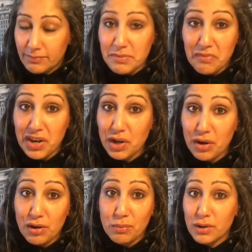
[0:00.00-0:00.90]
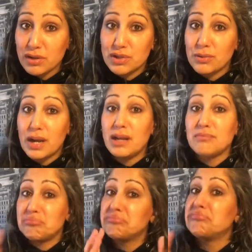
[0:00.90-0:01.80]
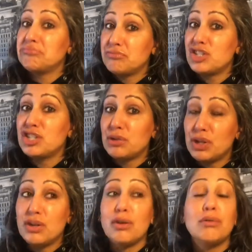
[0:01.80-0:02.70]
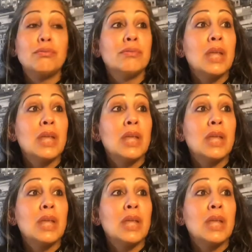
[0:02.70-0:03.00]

Vinegar works great, just so you know.